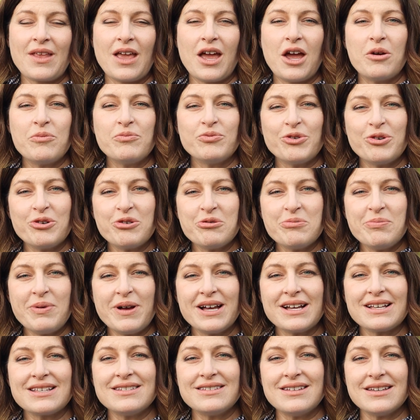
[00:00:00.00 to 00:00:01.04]
A brooder
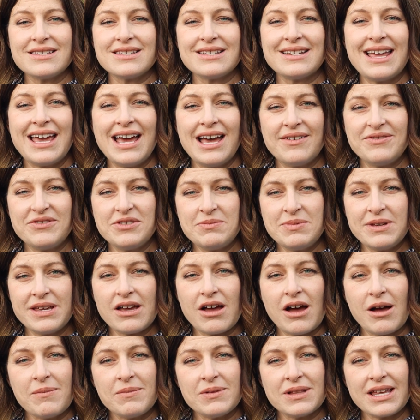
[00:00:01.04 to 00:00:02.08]
box doesn't have to be
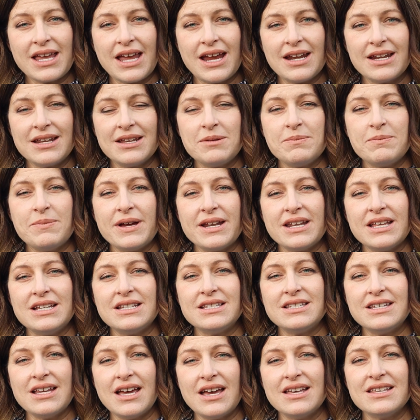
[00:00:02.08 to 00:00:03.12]
complicated, but
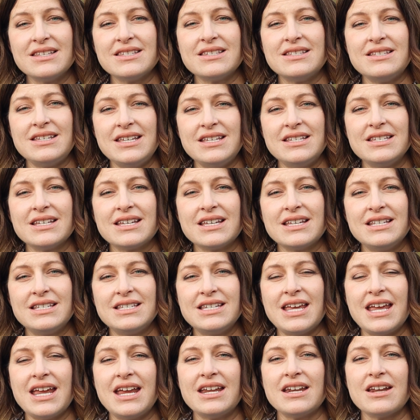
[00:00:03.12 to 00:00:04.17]
it does need to
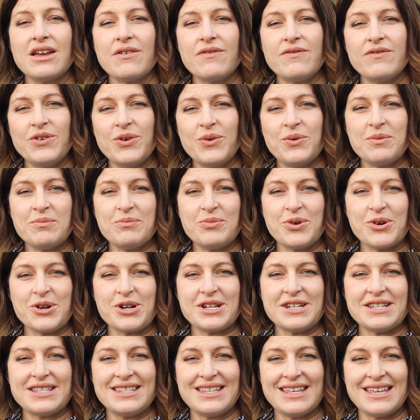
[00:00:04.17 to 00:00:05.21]
contain a few
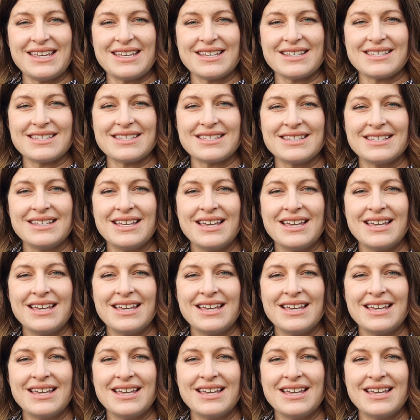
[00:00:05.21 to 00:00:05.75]
important things.